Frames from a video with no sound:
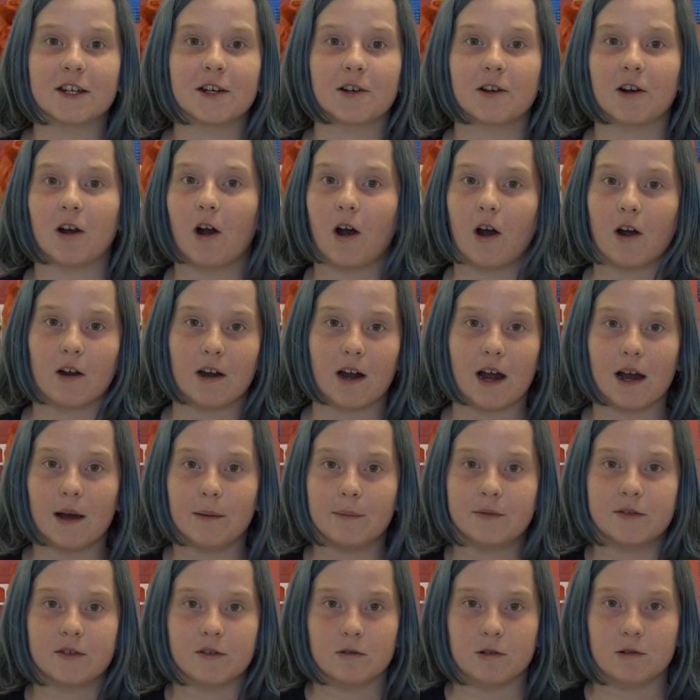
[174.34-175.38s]
here are
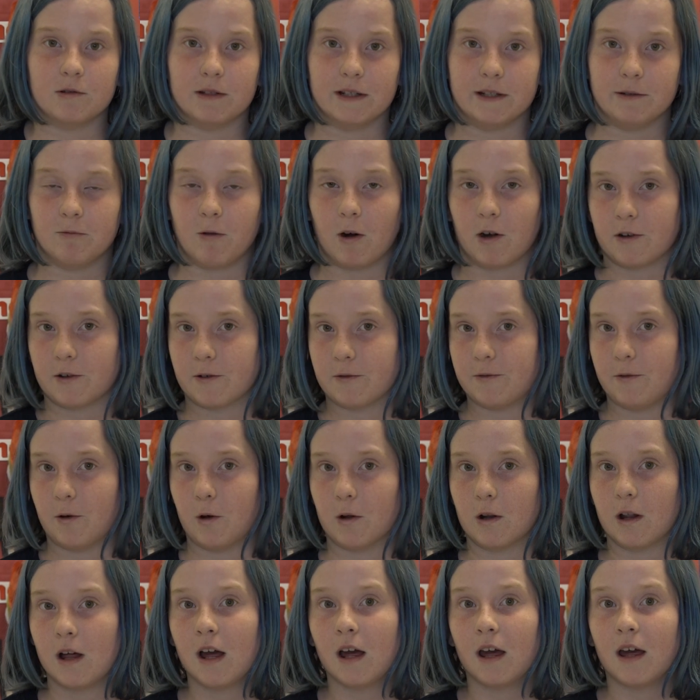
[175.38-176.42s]
absolutely
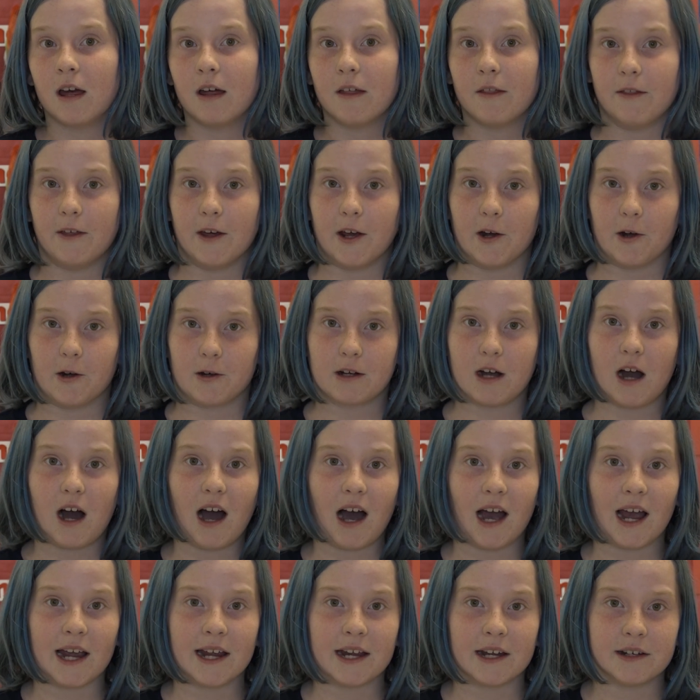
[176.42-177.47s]
wonderful. They are
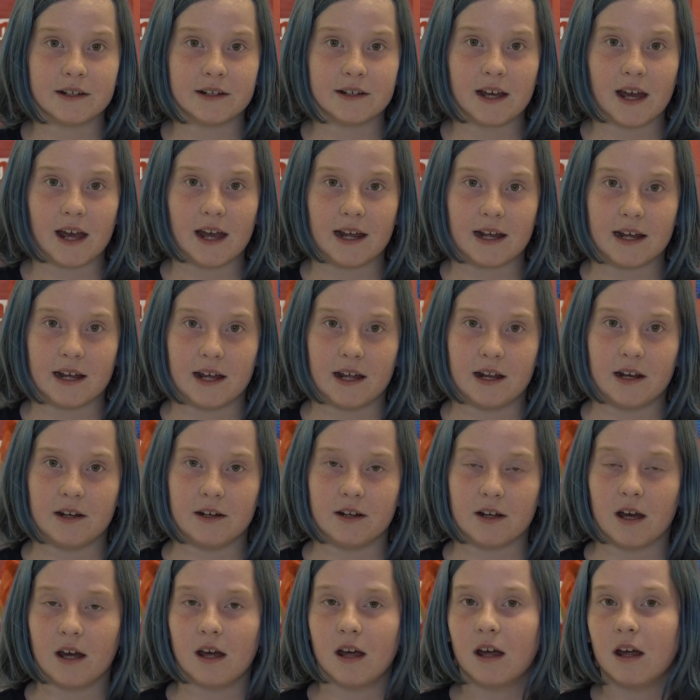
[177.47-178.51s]
kind
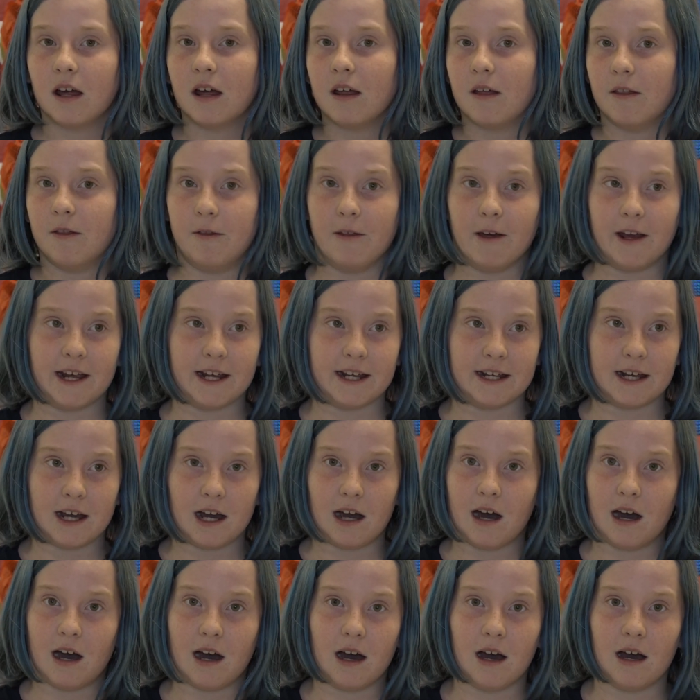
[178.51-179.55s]
and they
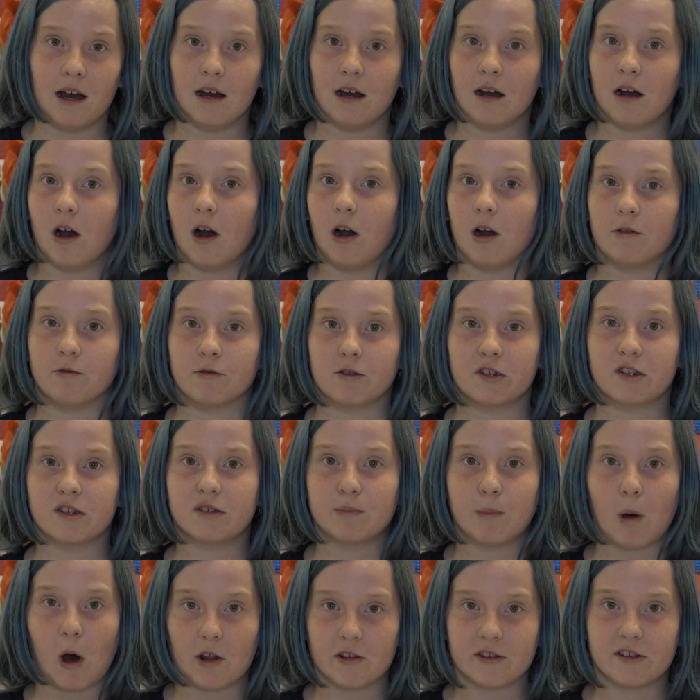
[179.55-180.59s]
uh, are
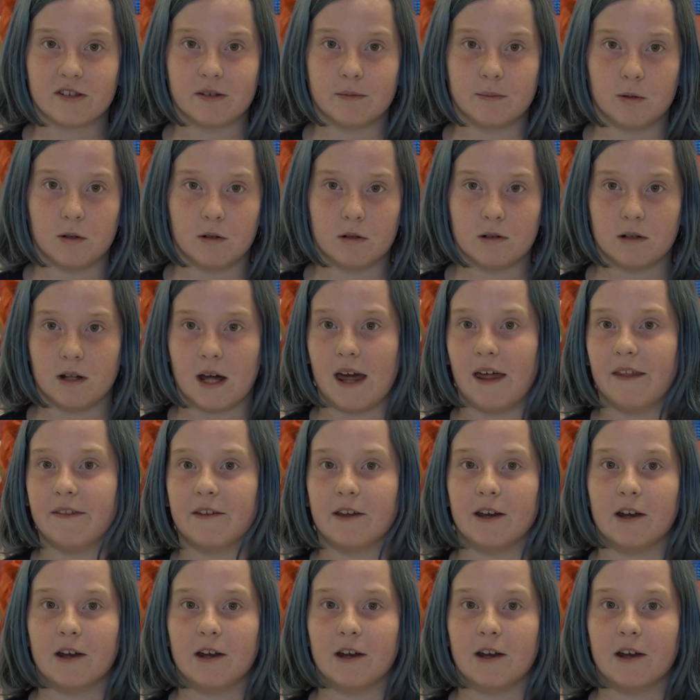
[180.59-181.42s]
responsible and